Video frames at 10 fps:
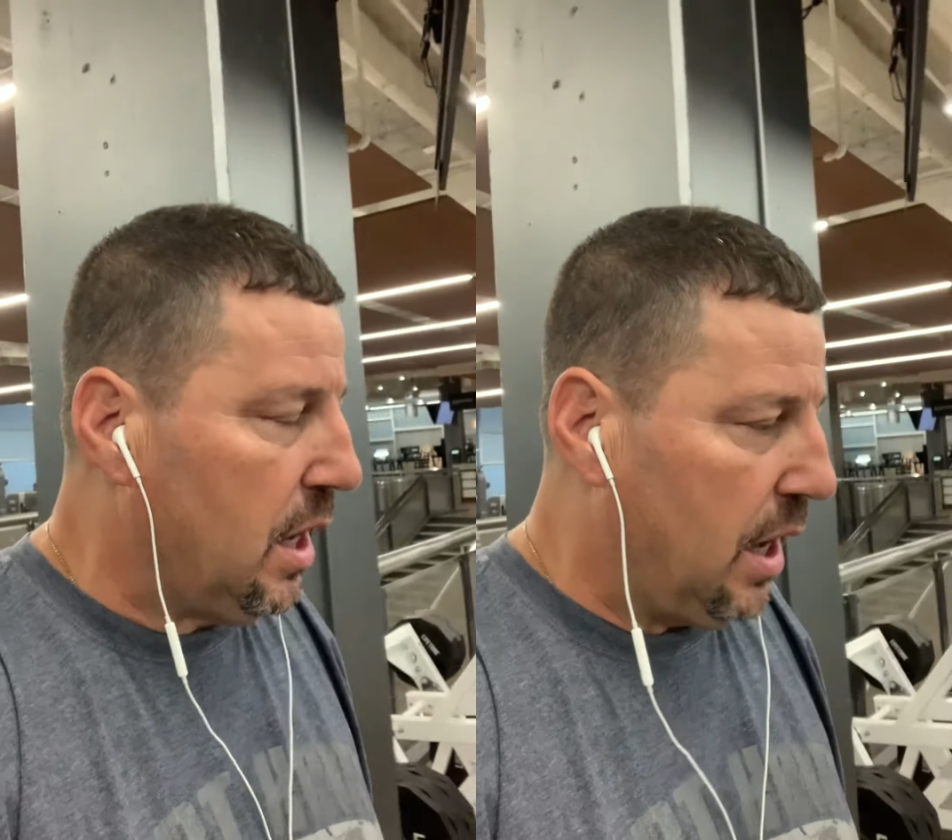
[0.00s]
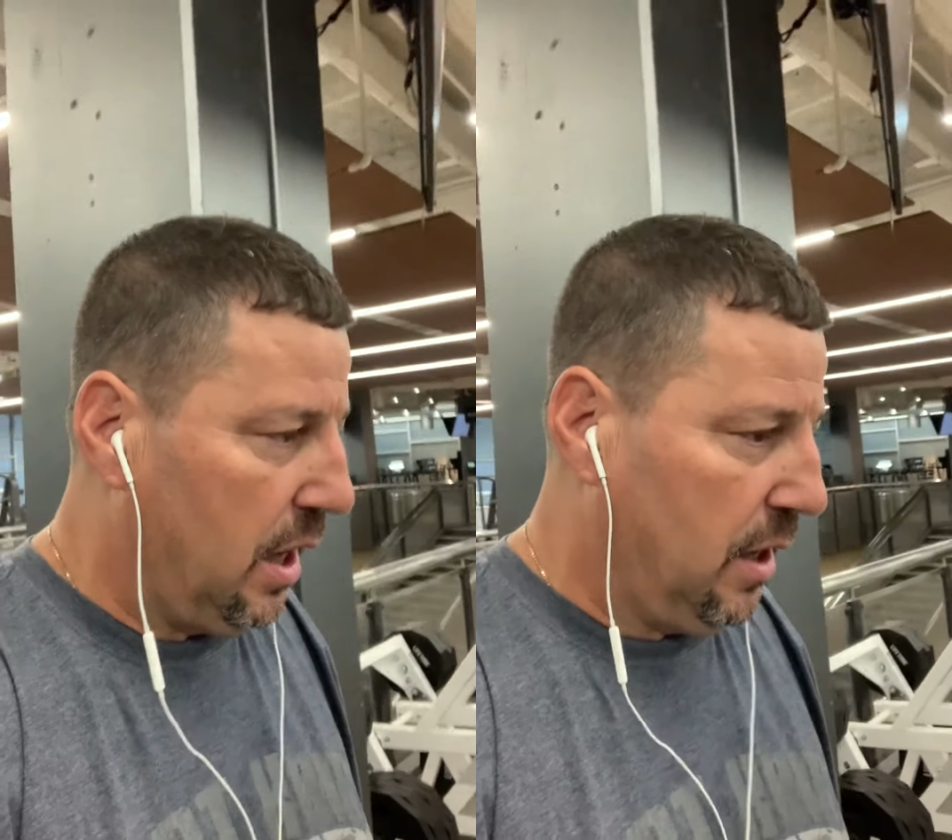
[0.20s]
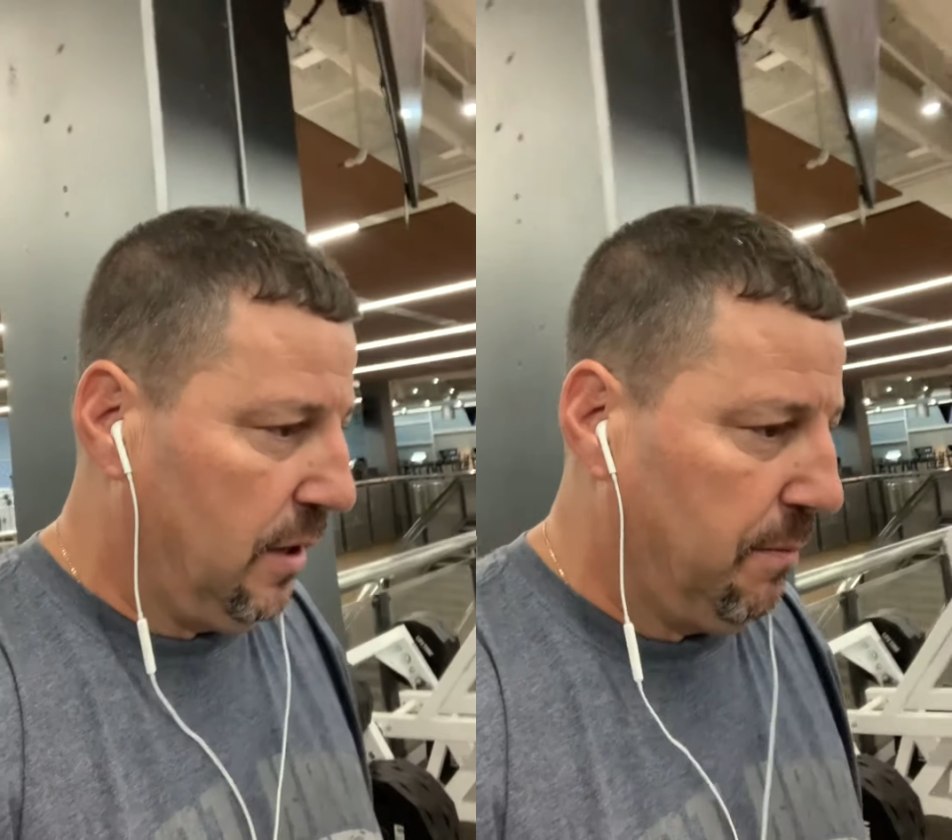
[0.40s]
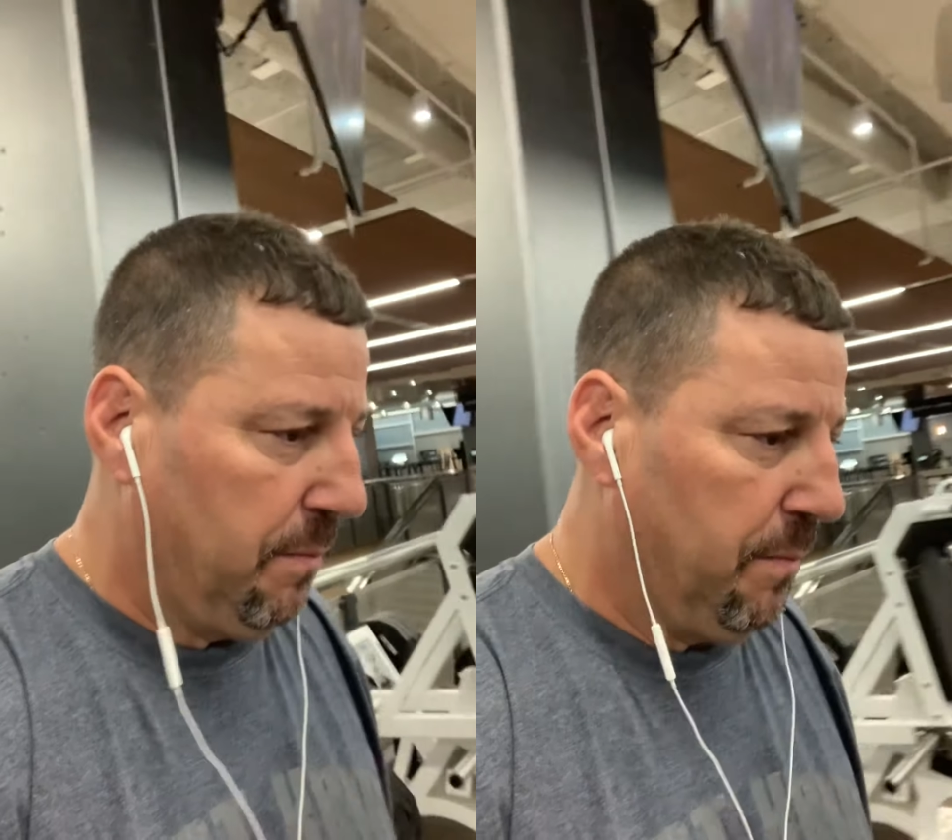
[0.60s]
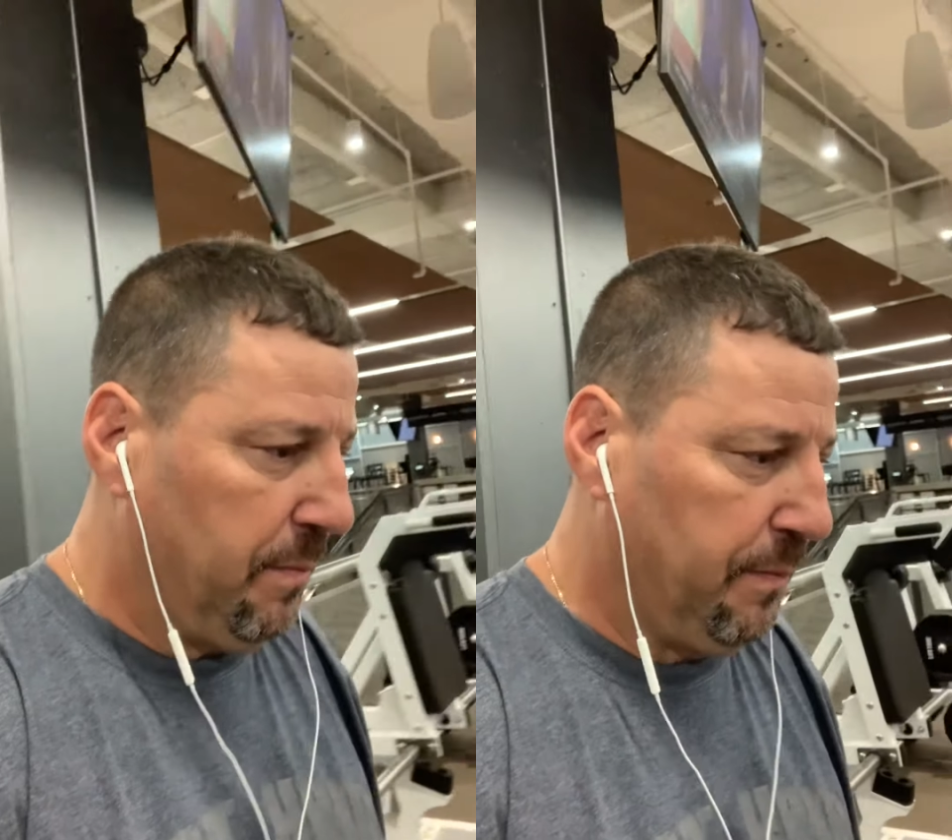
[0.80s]
I
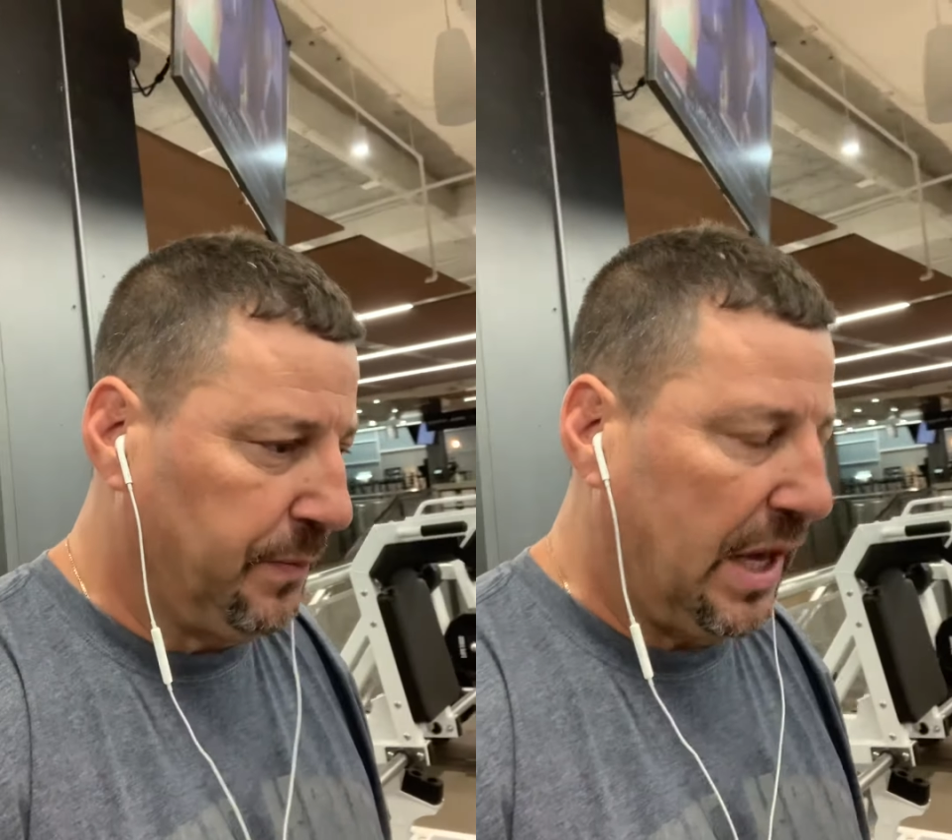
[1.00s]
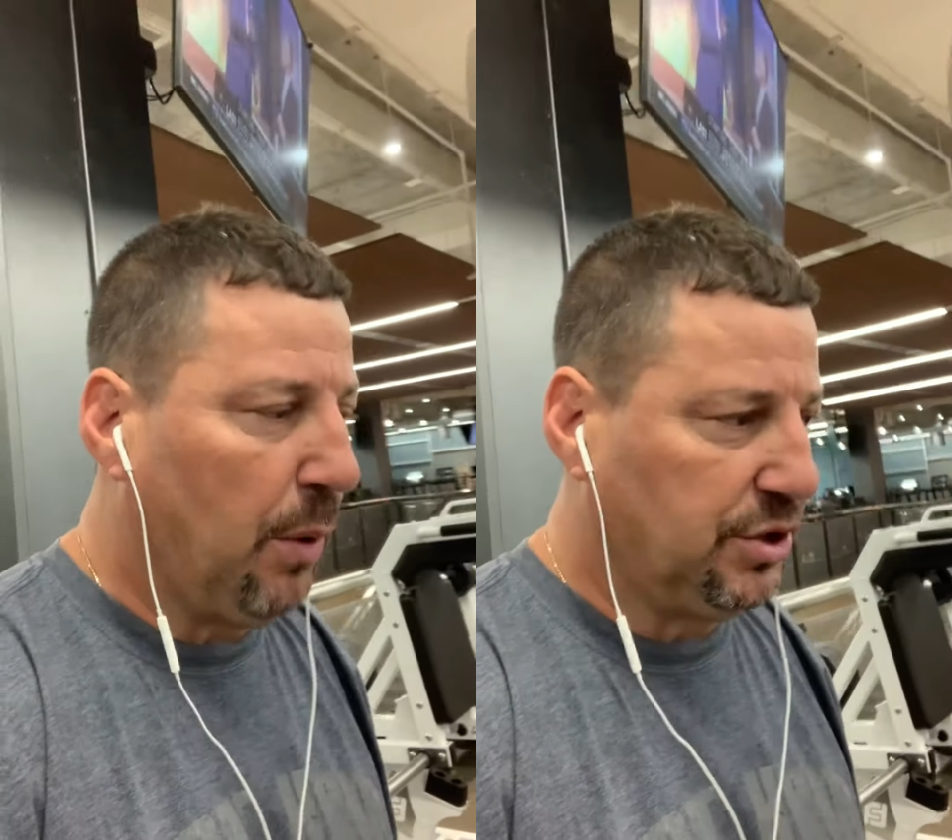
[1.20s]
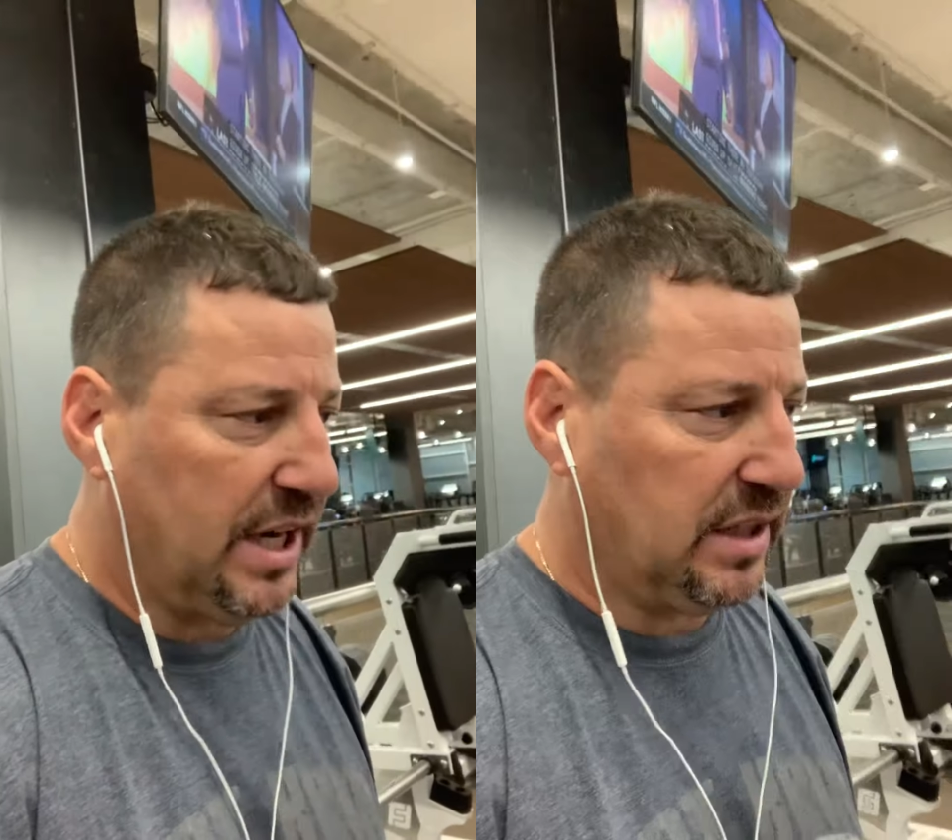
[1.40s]
wish I